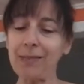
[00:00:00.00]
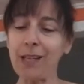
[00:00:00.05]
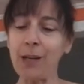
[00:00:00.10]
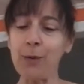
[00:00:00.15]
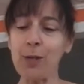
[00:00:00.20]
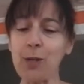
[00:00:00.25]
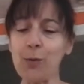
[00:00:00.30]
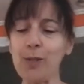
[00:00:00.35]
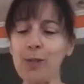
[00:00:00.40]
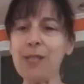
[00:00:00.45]

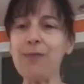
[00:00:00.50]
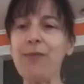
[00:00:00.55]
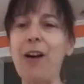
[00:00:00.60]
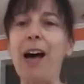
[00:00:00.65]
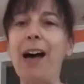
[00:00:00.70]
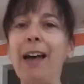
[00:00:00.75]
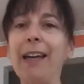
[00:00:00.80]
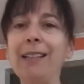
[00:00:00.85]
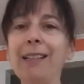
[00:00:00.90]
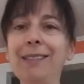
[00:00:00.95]
which was
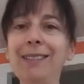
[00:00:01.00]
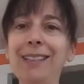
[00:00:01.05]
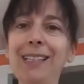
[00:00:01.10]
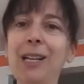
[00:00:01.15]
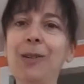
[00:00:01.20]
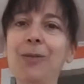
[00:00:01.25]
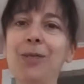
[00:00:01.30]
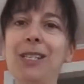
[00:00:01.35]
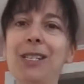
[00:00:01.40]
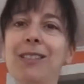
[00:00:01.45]
fine,
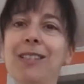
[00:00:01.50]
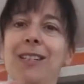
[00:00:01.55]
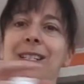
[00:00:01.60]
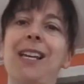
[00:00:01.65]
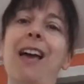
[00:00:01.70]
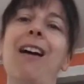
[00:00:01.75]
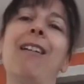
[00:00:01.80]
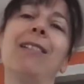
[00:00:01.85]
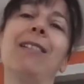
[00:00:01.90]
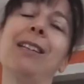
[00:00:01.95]

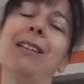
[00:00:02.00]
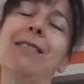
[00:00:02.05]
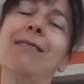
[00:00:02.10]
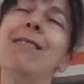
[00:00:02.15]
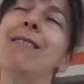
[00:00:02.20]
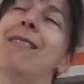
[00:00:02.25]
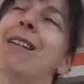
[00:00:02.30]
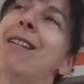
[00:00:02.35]
dilly-dallying.